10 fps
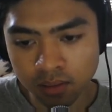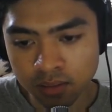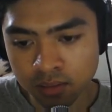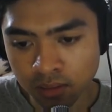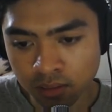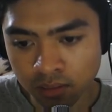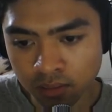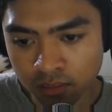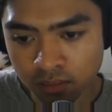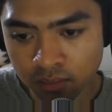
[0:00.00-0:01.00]

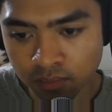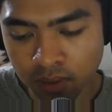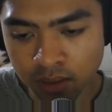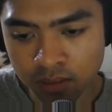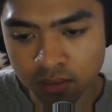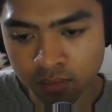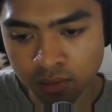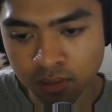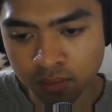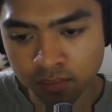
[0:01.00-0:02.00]
So
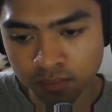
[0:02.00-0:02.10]
-1.